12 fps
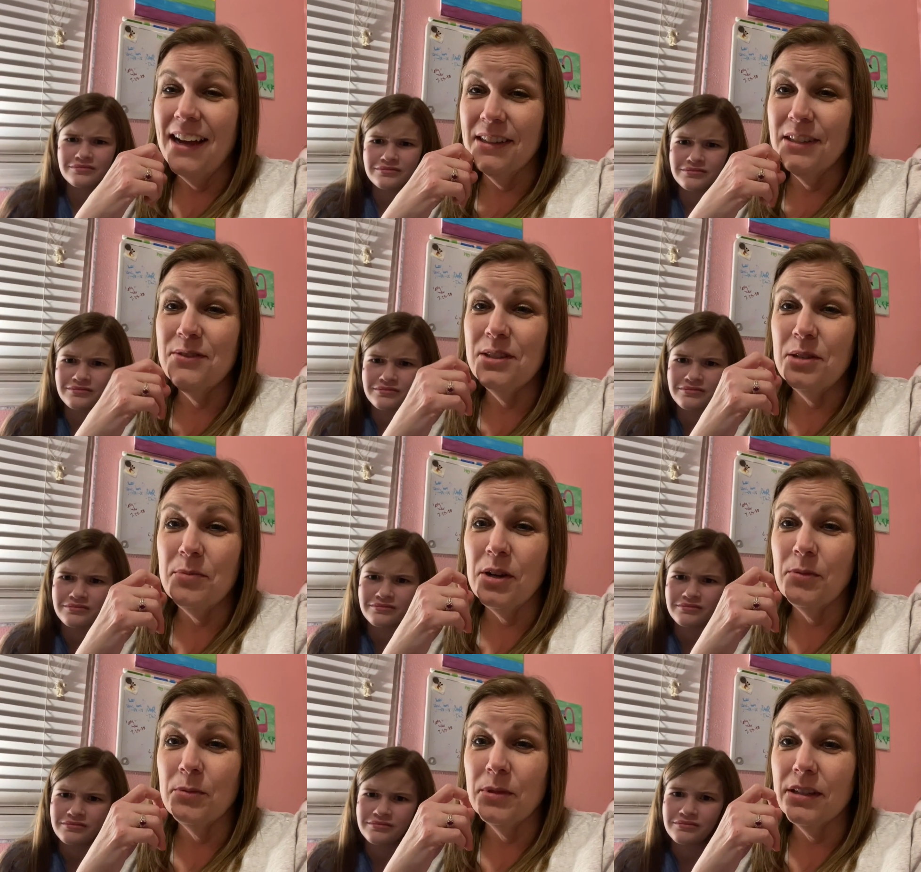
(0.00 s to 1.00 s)
Speaker 1: I lived in an
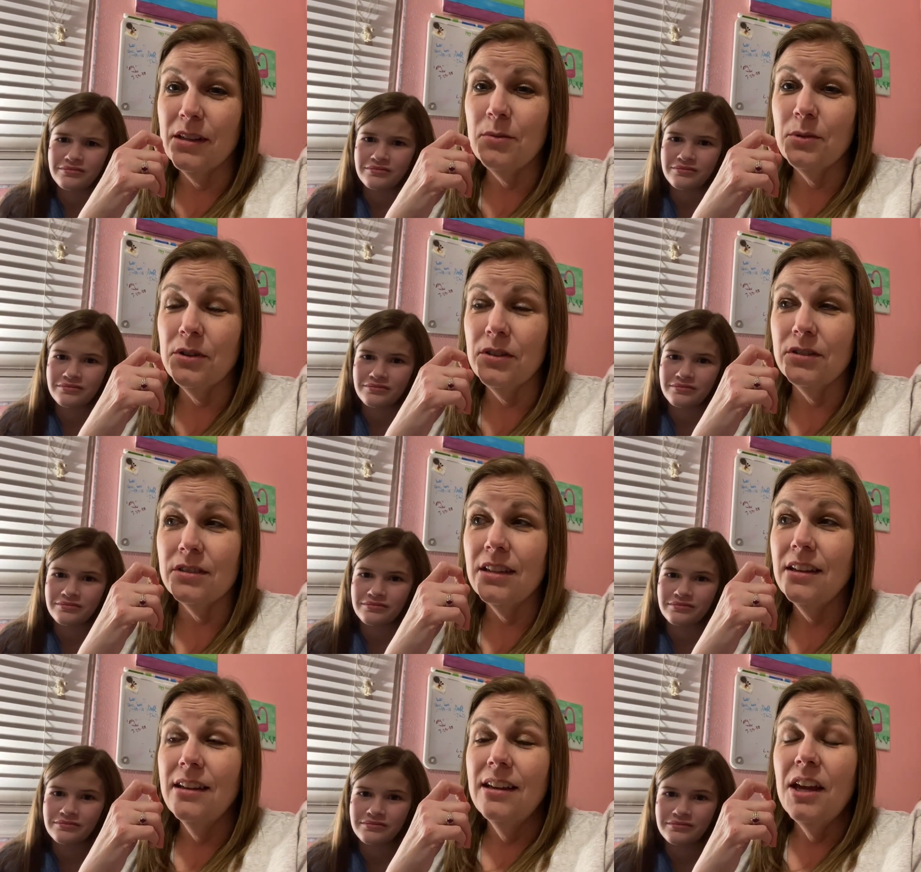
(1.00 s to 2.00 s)
apartment with a couple girls,
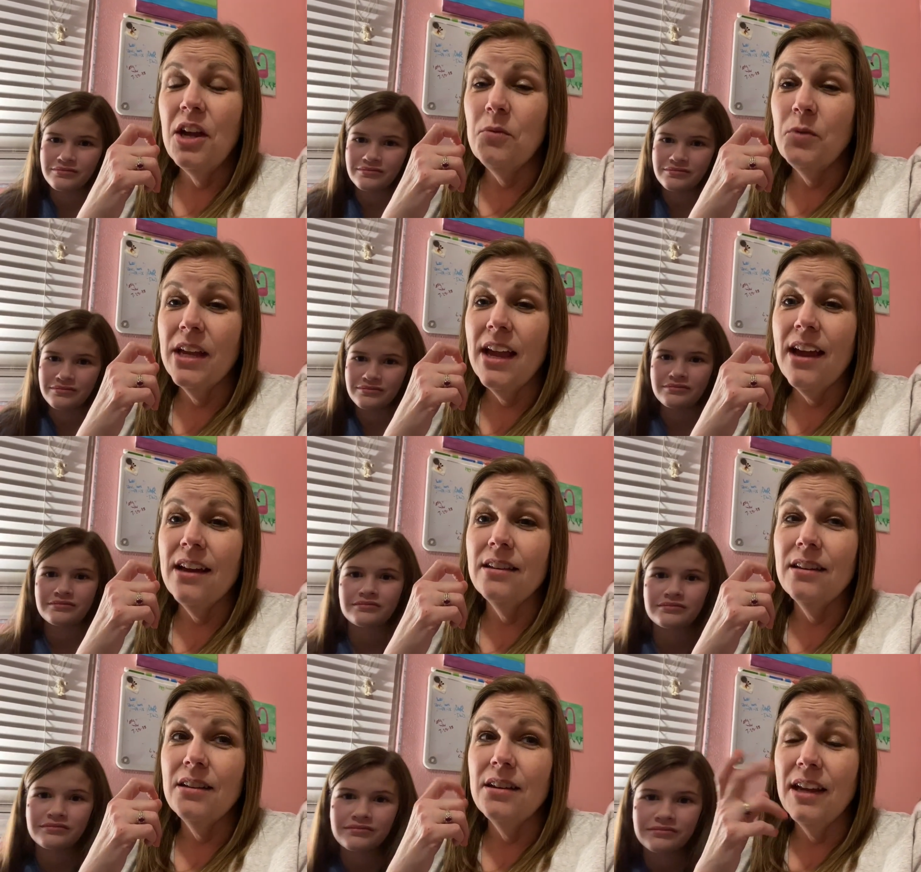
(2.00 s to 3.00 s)
and we had
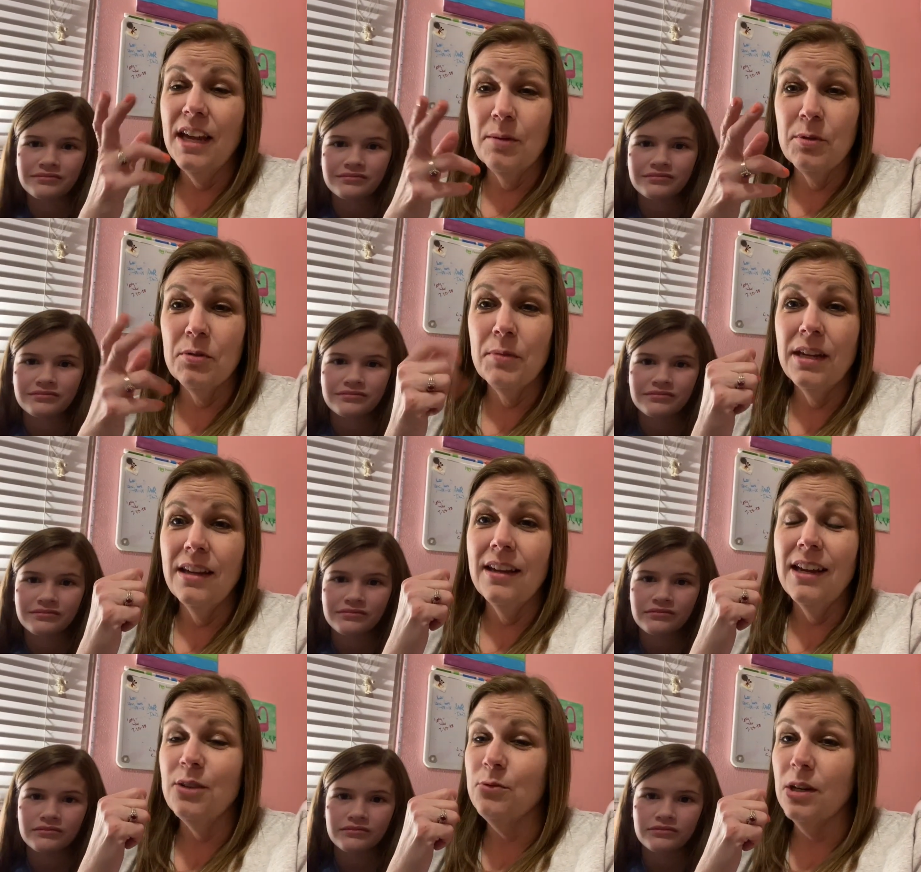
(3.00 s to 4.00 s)
hamburger meat
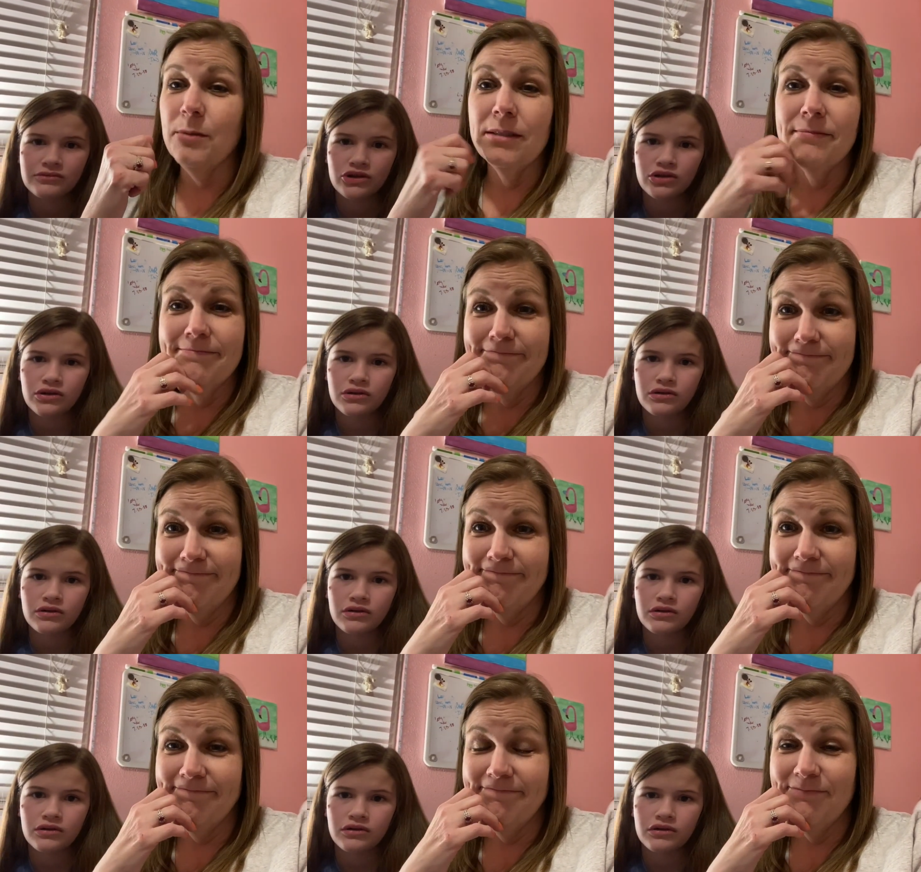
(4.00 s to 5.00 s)
and ramen.
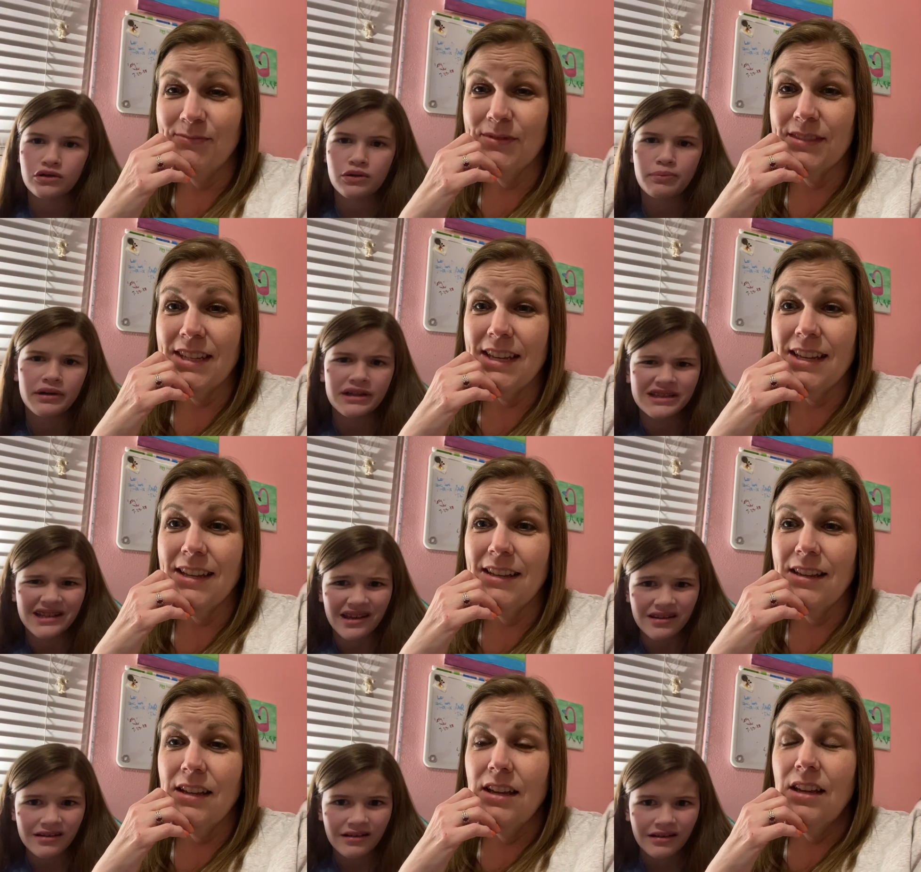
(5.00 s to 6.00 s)
Speaker 2: You put it
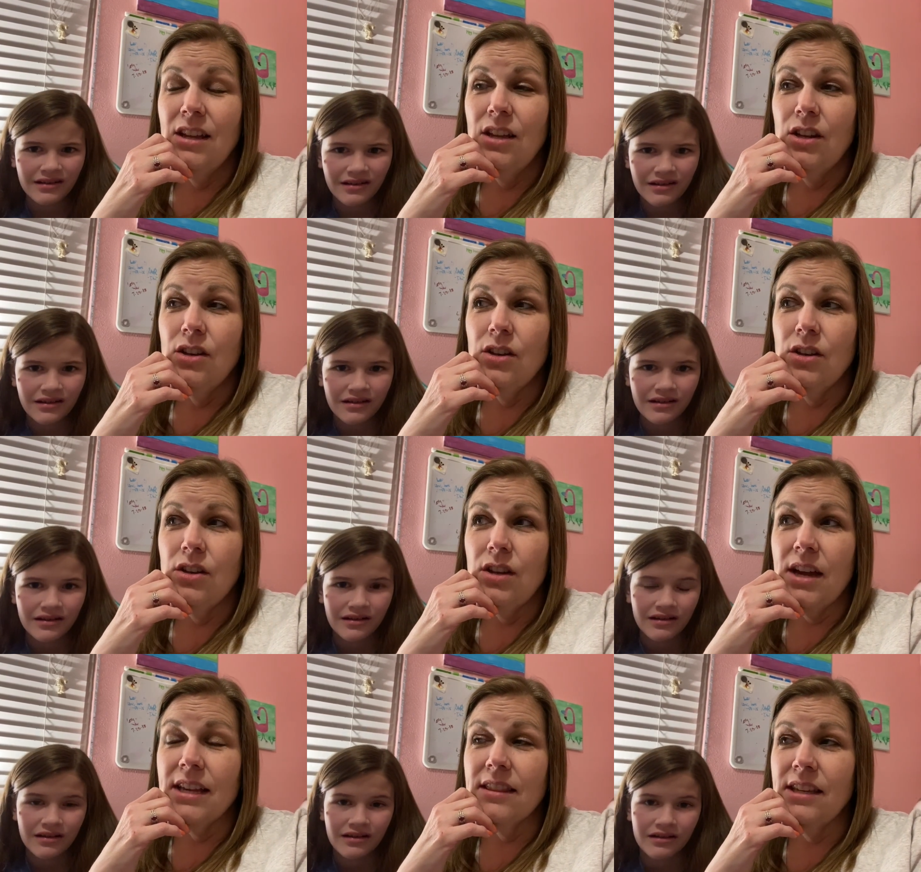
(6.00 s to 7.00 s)
together?
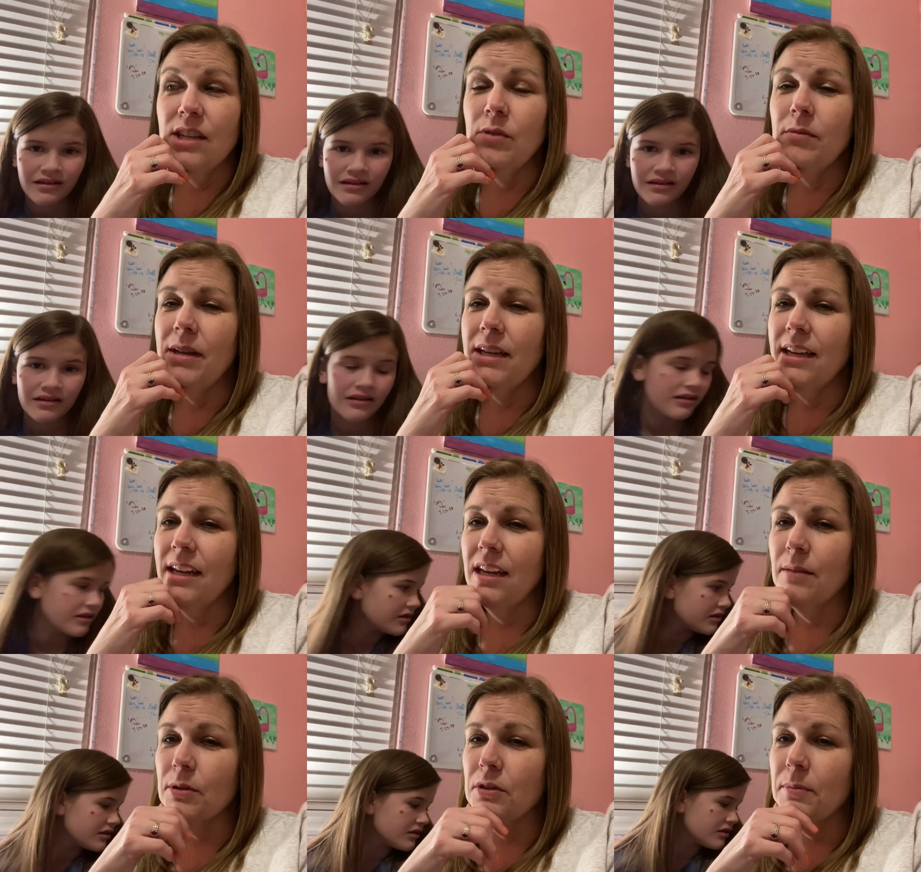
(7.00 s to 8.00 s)
Speaker 1: I think we made
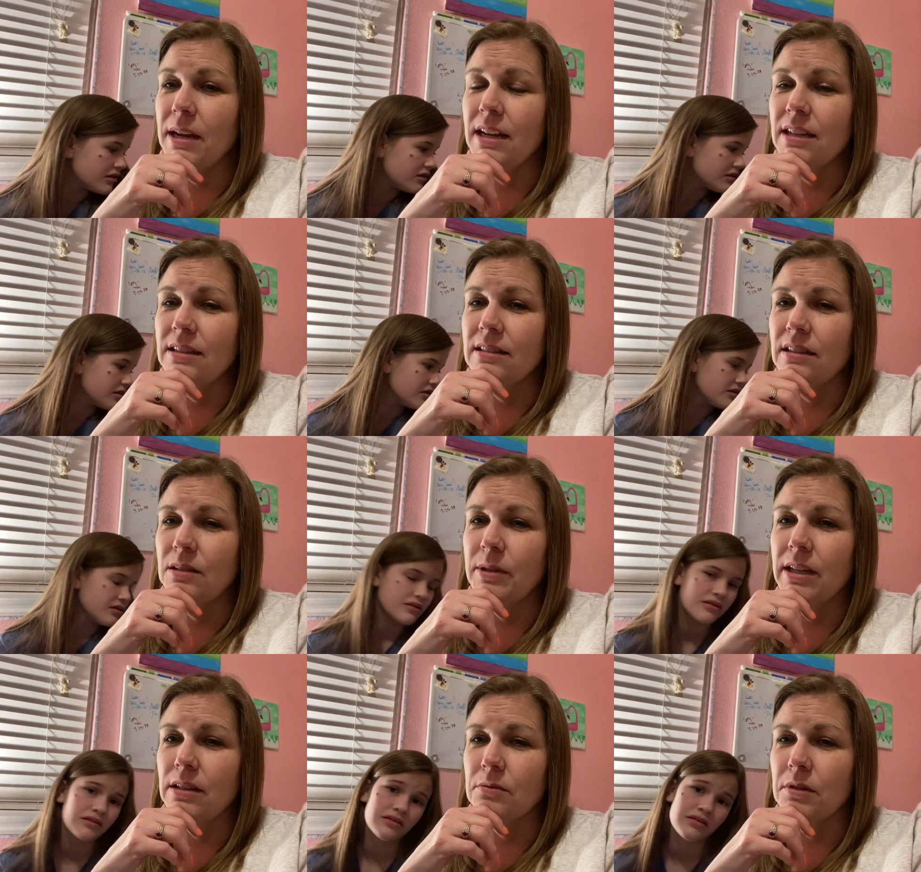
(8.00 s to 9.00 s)
hamburger patties, and then we
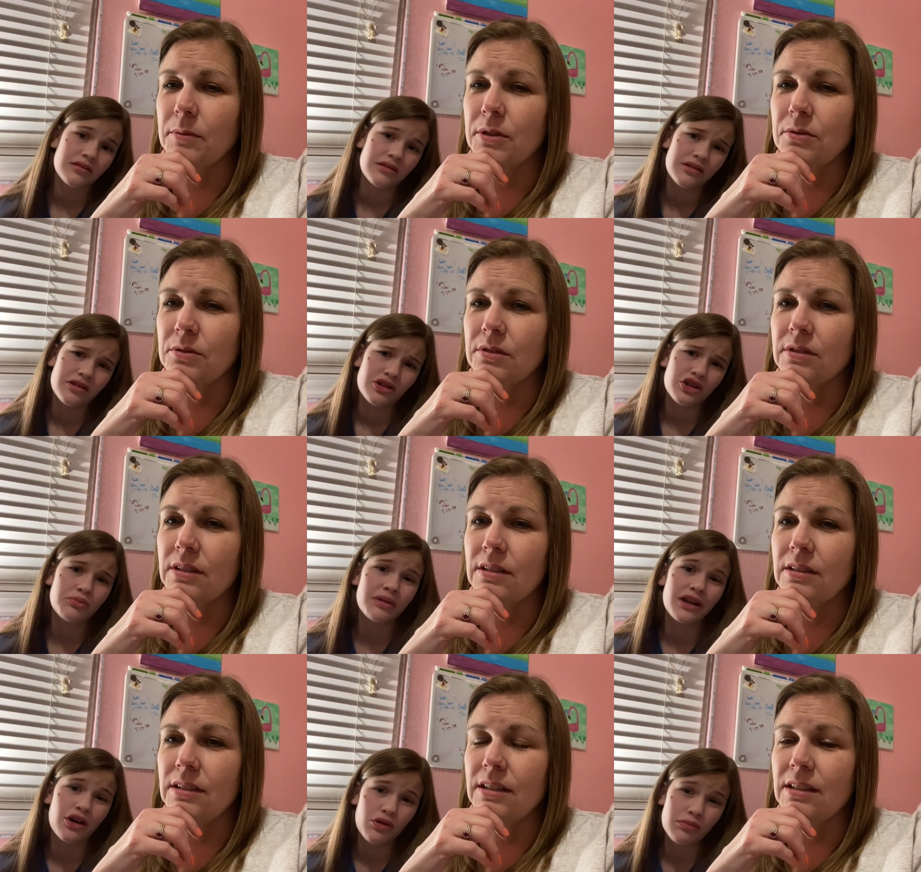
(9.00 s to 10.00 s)
had the ramen noodles. You made
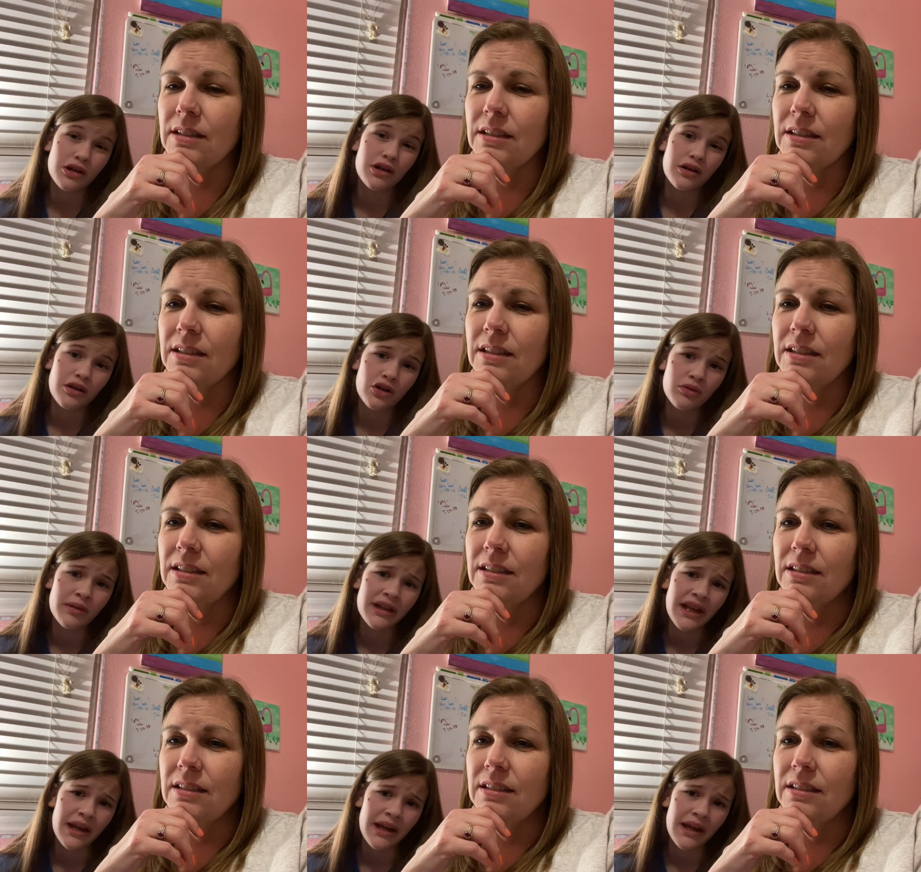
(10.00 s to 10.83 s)
Speaker 2: home homemade